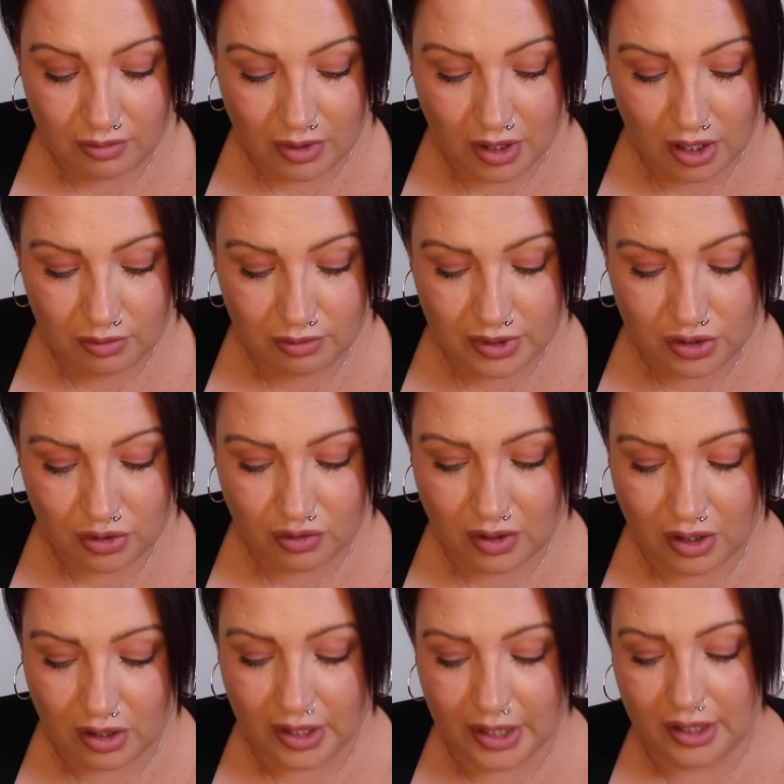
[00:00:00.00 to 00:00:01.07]
I hope he's
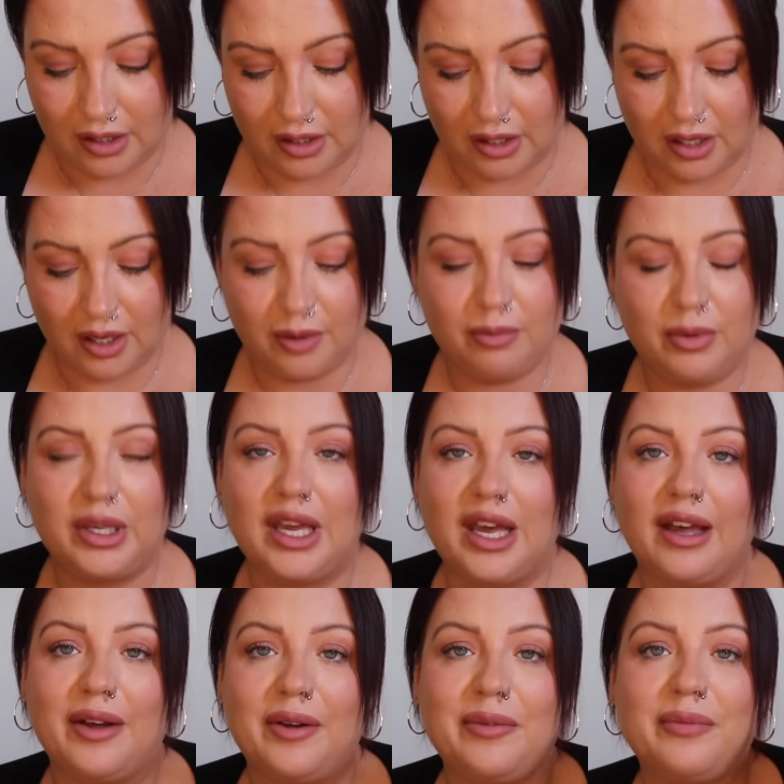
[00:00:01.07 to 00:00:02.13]
alright. But
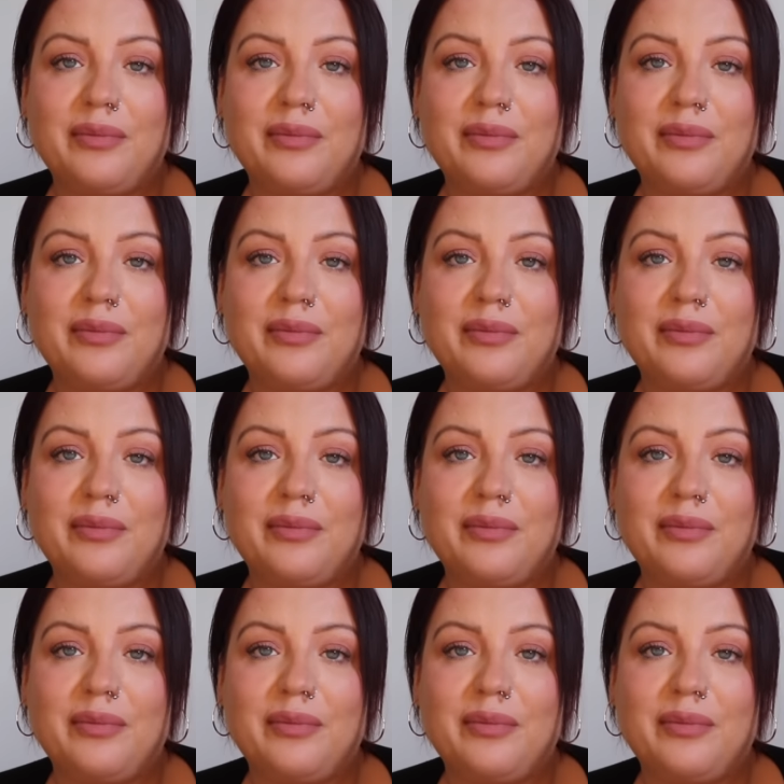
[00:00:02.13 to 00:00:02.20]
yeah,